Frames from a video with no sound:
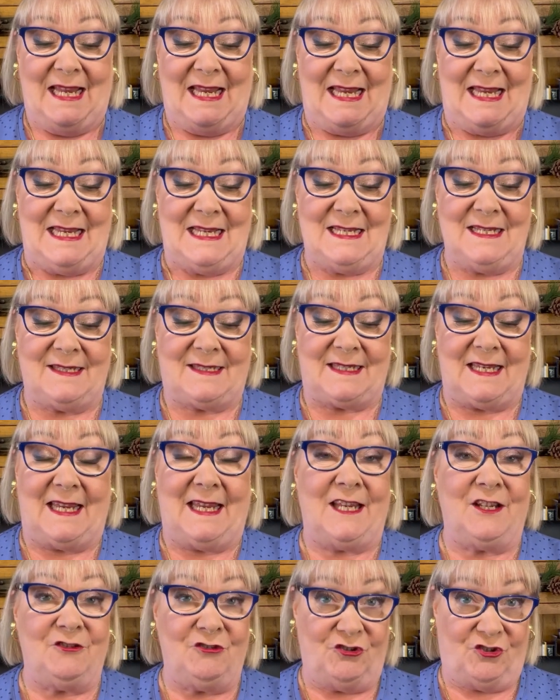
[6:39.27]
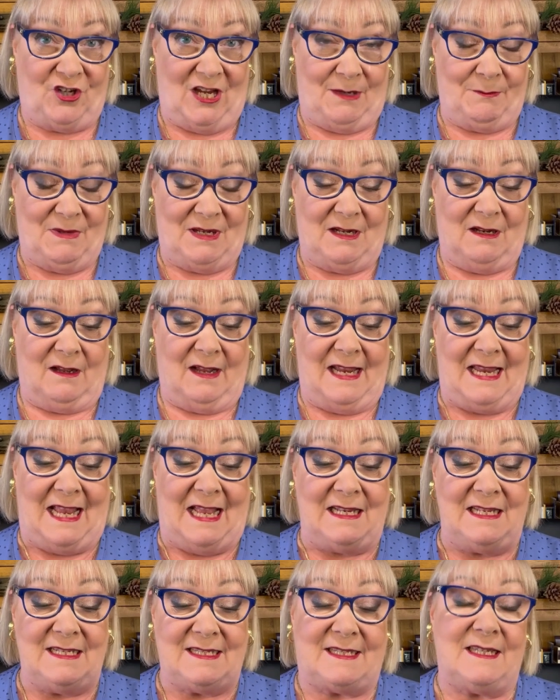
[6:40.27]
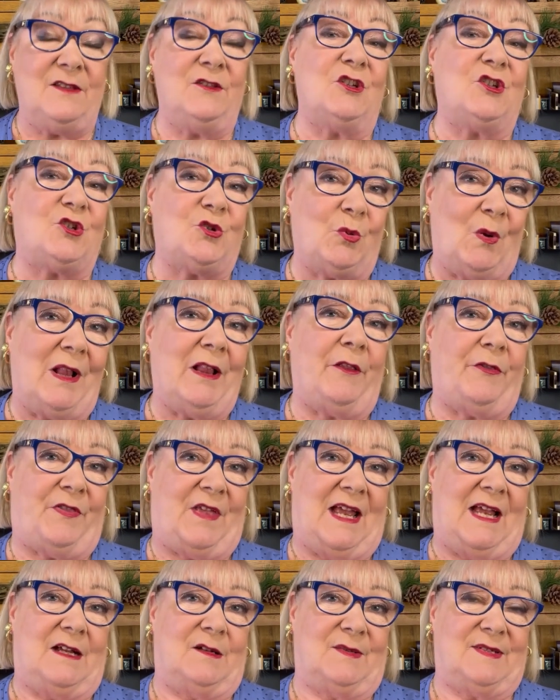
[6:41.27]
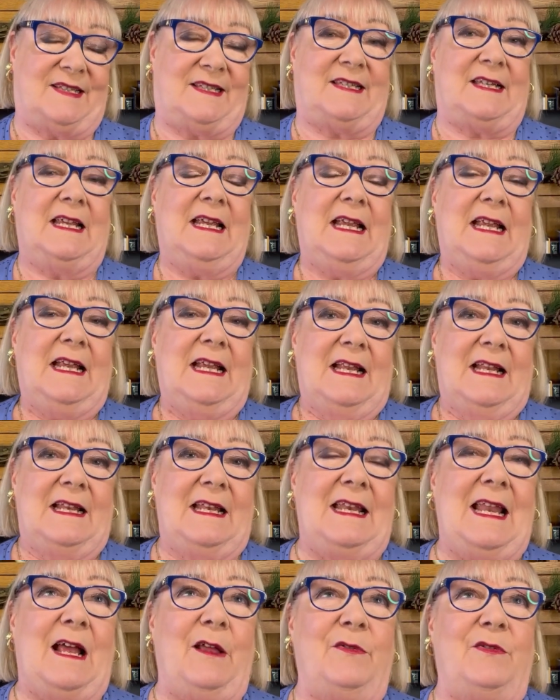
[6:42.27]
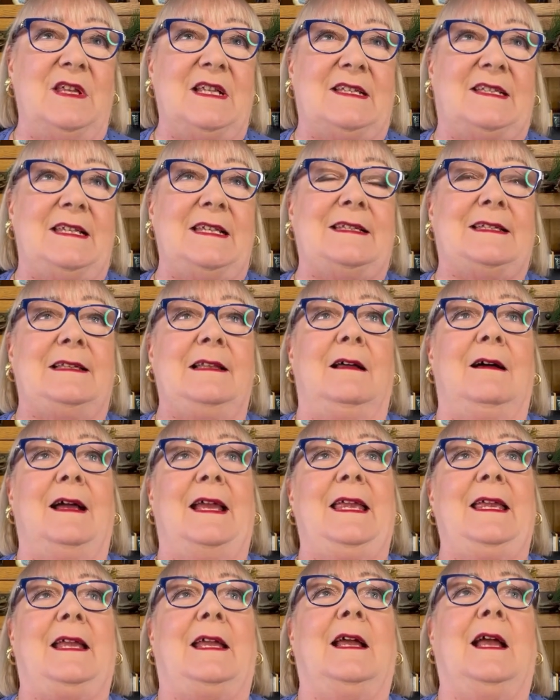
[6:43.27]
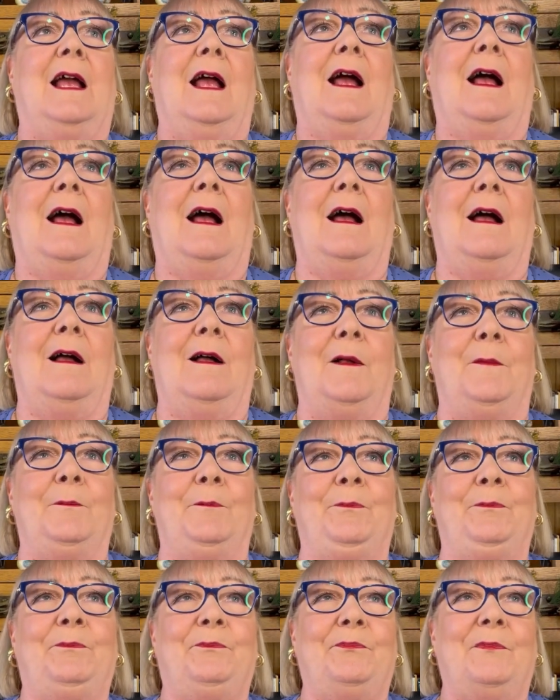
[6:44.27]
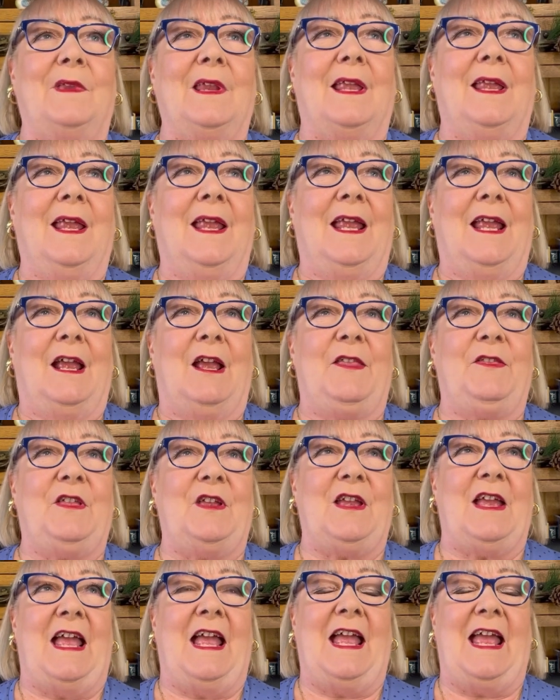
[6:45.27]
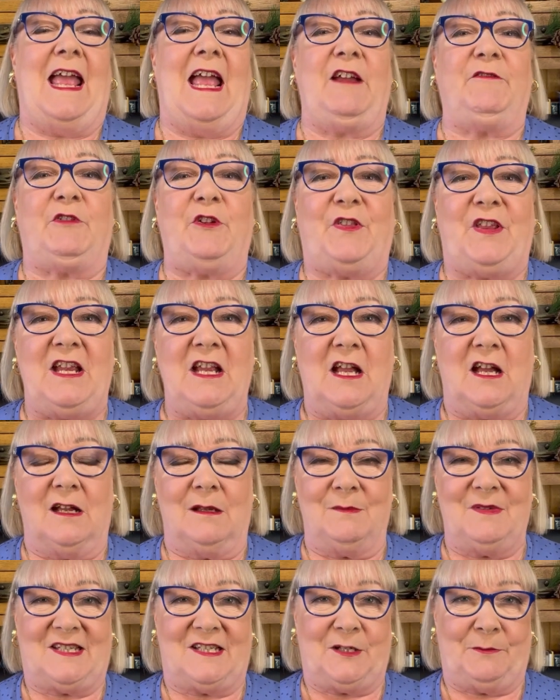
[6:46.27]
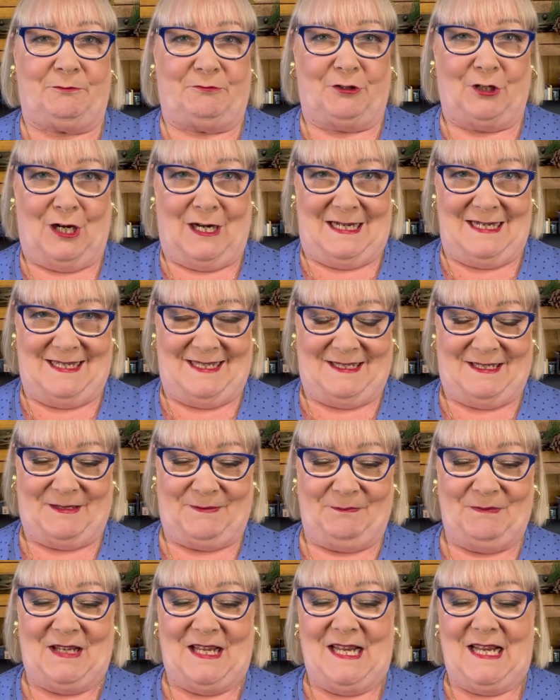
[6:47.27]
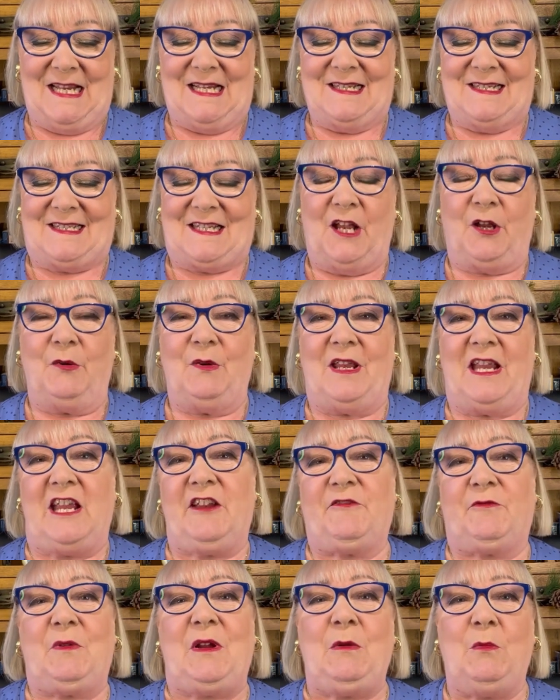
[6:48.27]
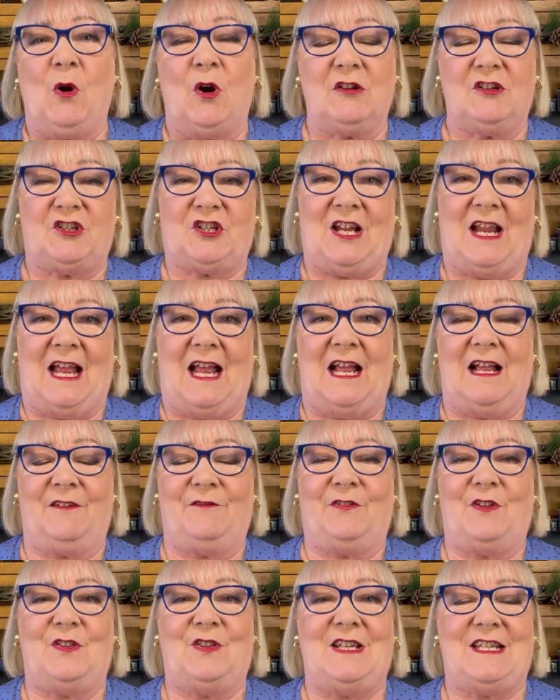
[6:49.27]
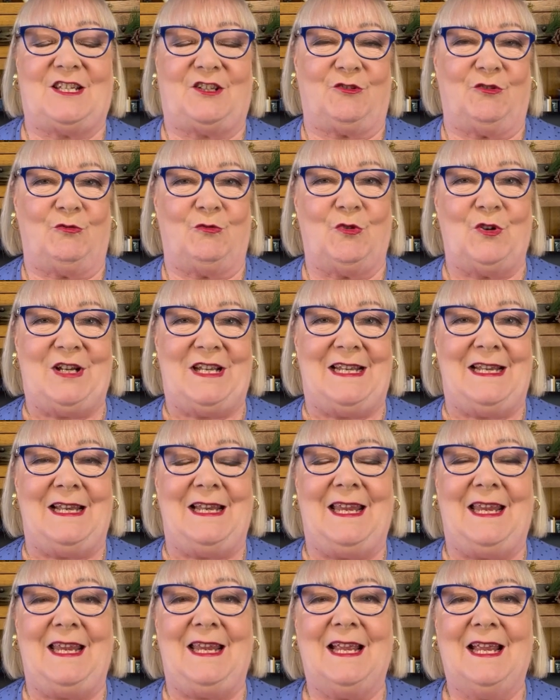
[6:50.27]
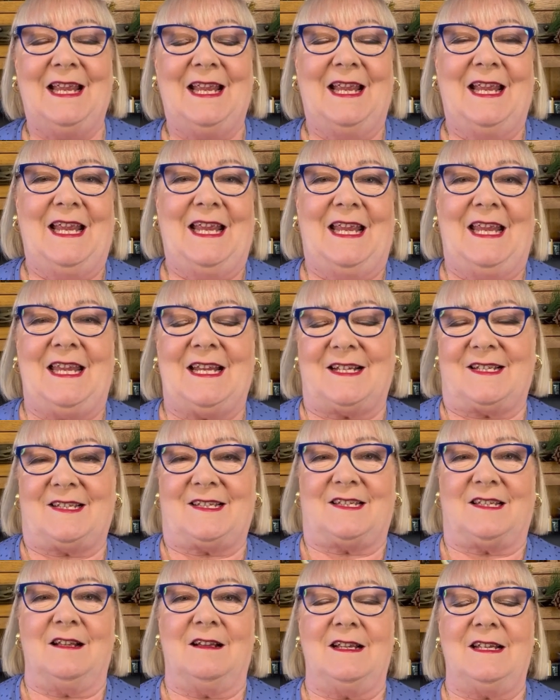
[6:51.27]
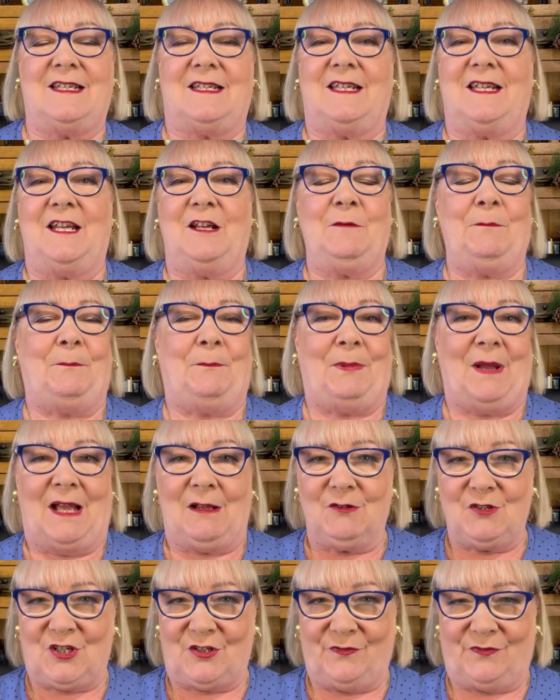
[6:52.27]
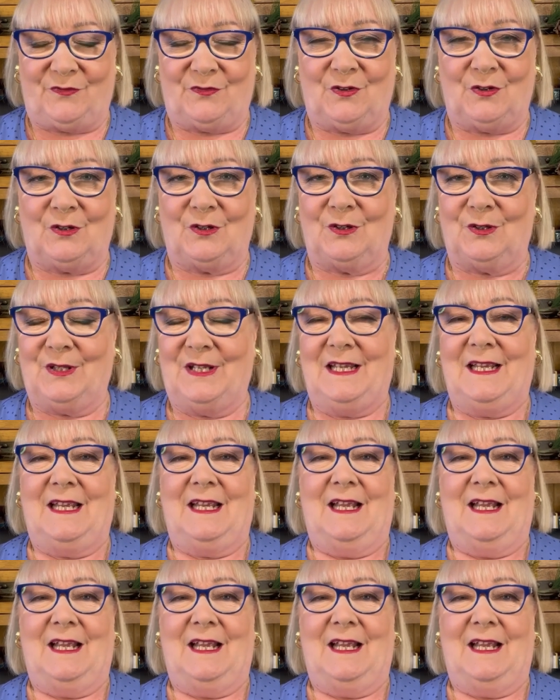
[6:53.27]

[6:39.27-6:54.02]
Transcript: is in Gemini and it's in the 12th house. Now, this is like everything comes at a price. So if we want to have this really exciting, bountiful,